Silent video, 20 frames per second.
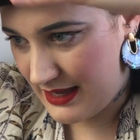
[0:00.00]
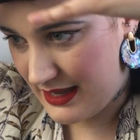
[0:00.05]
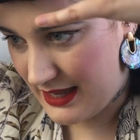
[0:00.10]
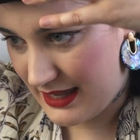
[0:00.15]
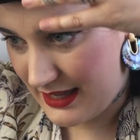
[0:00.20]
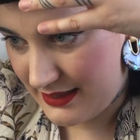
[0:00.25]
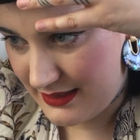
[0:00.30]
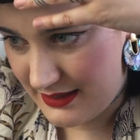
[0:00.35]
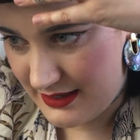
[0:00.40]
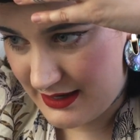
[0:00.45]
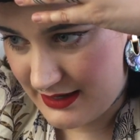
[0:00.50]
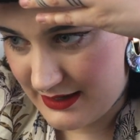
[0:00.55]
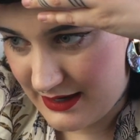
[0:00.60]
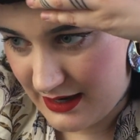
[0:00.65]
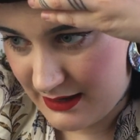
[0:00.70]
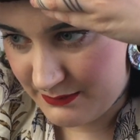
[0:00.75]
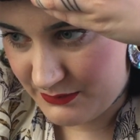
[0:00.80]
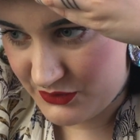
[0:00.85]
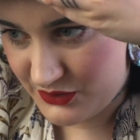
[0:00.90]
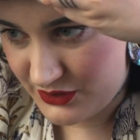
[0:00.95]
And then
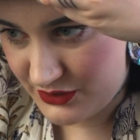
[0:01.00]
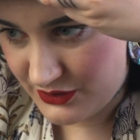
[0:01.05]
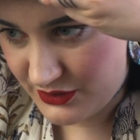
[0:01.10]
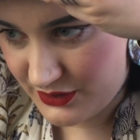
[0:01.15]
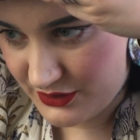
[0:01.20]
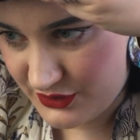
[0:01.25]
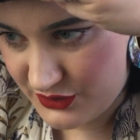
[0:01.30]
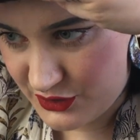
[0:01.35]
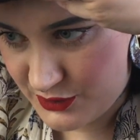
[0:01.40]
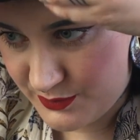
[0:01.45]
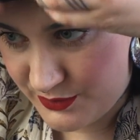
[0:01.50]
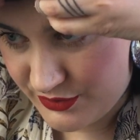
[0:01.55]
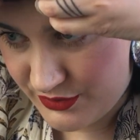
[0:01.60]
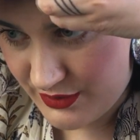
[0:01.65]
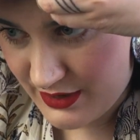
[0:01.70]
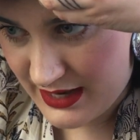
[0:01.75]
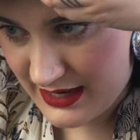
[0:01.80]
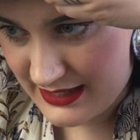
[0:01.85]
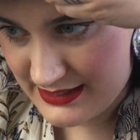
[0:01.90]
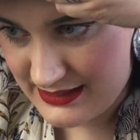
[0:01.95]
I'm just gonna
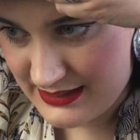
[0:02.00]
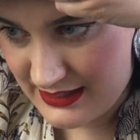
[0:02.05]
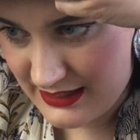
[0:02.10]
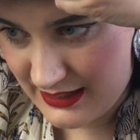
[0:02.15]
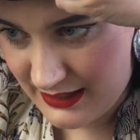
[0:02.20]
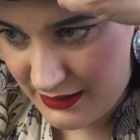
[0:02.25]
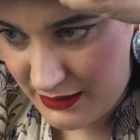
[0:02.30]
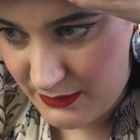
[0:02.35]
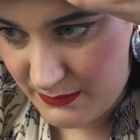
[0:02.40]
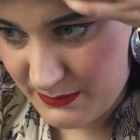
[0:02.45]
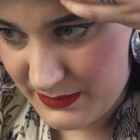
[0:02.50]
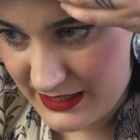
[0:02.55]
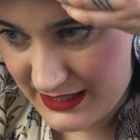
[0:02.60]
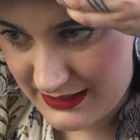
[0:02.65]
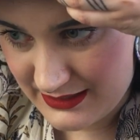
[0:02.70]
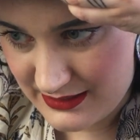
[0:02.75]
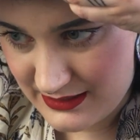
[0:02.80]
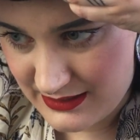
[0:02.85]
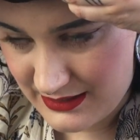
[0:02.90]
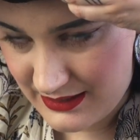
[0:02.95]
spread a
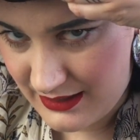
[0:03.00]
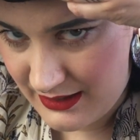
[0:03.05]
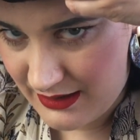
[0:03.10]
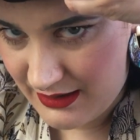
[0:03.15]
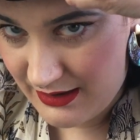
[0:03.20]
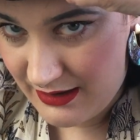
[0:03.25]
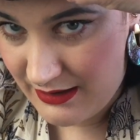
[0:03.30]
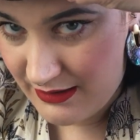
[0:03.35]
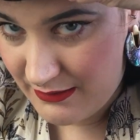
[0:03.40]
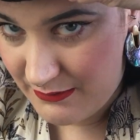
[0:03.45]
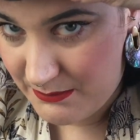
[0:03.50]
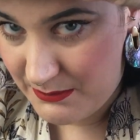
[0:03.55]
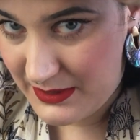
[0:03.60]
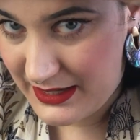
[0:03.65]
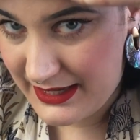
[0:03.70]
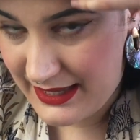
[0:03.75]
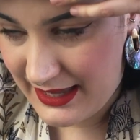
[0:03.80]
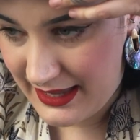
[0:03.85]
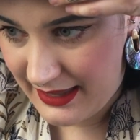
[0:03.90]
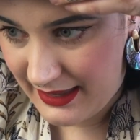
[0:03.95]
bit my
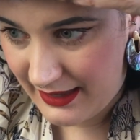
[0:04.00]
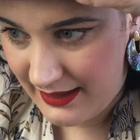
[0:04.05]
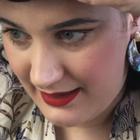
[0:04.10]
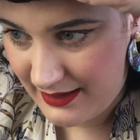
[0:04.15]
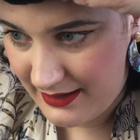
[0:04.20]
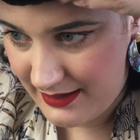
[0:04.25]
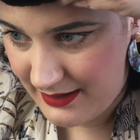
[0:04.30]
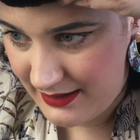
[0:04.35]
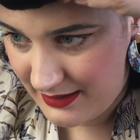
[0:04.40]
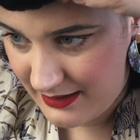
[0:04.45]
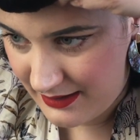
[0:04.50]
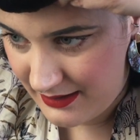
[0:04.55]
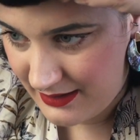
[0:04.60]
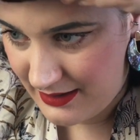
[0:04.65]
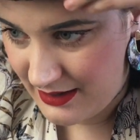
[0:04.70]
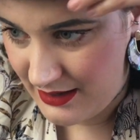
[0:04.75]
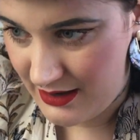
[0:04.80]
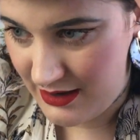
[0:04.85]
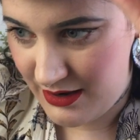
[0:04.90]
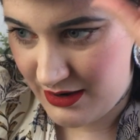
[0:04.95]
hair
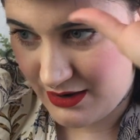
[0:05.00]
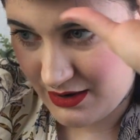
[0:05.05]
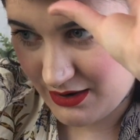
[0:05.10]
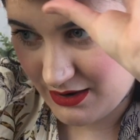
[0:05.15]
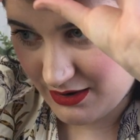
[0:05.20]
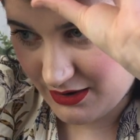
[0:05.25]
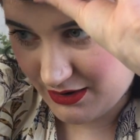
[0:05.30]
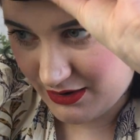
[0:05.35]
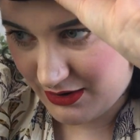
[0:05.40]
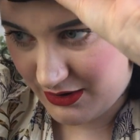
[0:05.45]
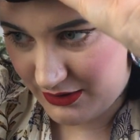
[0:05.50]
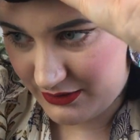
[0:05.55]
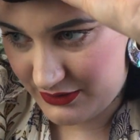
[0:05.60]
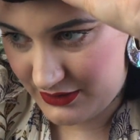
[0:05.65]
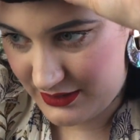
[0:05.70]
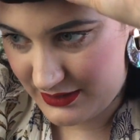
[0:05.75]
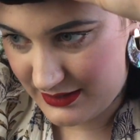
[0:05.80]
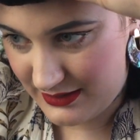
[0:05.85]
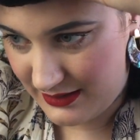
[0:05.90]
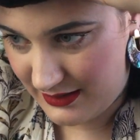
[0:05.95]
on
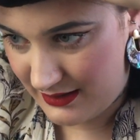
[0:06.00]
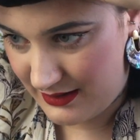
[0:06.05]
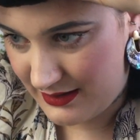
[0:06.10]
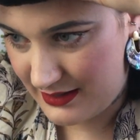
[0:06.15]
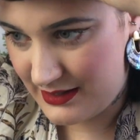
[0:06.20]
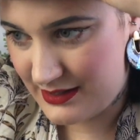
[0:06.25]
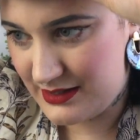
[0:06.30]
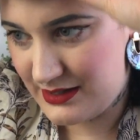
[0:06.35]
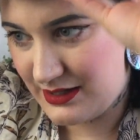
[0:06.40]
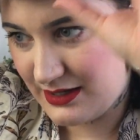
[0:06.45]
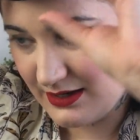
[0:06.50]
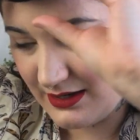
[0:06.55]
the side.